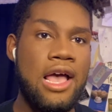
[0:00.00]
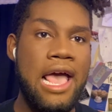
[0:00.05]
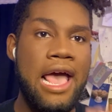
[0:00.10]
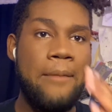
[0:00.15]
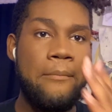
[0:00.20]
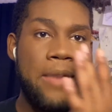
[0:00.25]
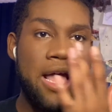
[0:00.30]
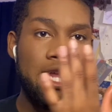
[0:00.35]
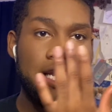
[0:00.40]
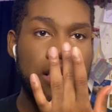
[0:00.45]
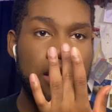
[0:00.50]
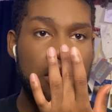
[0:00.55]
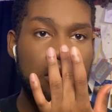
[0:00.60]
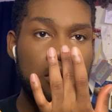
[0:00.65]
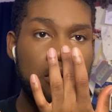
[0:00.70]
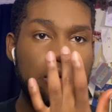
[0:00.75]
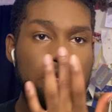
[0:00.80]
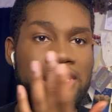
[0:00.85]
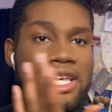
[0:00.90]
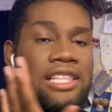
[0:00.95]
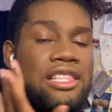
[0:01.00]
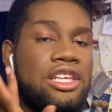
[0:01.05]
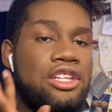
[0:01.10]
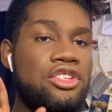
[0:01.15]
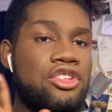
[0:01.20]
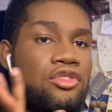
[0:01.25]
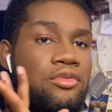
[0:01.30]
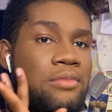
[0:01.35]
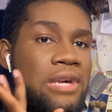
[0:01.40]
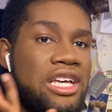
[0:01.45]
at my nose and
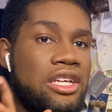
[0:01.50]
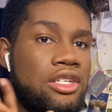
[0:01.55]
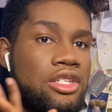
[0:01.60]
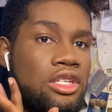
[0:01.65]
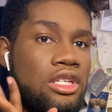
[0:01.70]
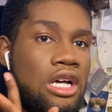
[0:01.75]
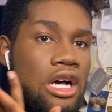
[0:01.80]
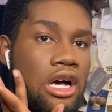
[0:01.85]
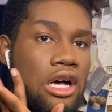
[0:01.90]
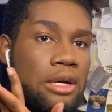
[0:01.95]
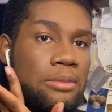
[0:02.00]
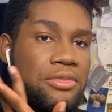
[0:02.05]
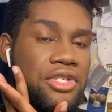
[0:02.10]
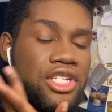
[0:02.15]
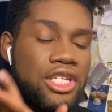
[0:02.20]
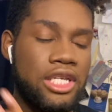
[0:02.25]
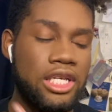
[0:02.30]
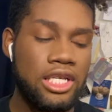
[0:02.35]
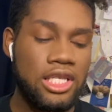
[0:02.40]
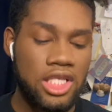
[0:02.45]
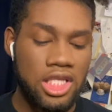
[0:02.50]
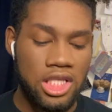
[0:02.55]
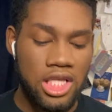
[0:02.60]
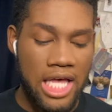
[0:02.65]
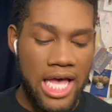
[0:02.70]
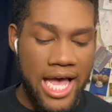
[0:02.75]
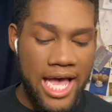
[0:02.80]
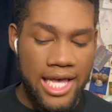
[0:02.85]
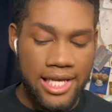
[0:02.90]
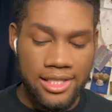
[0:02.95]
then do my cheeks
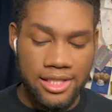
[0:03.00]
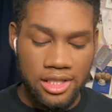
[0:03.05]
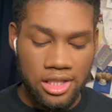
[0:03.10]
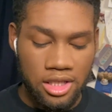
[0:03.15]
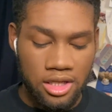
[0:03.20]
last.